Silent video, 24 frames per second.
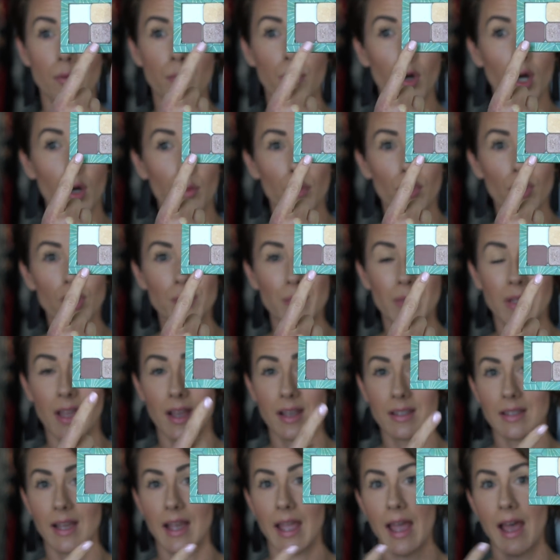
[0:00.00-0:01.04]
are purples
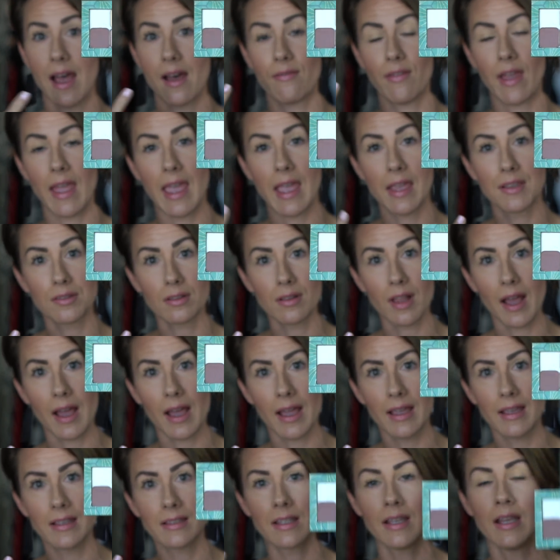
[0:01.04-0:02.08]
because I have hazel
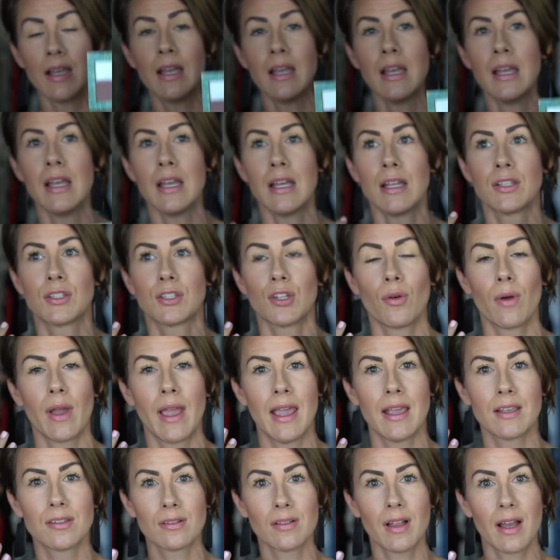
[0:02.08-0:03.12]
eyes, and so
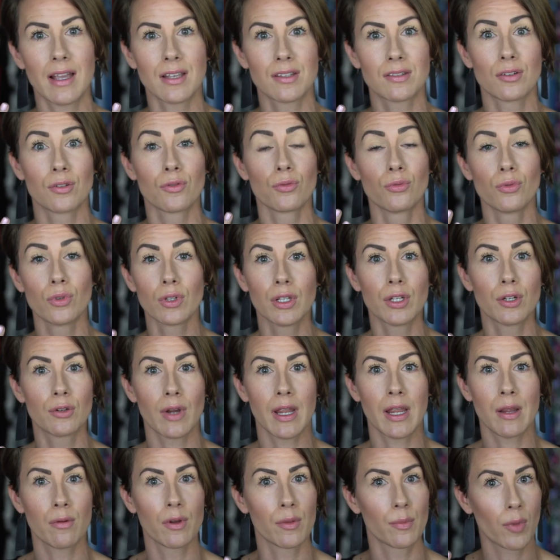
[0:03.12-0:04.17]
hazel eyes look really
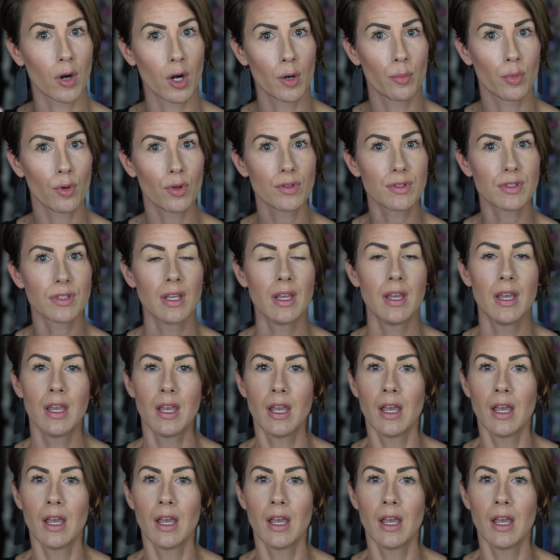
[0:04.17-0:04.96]
great with purples.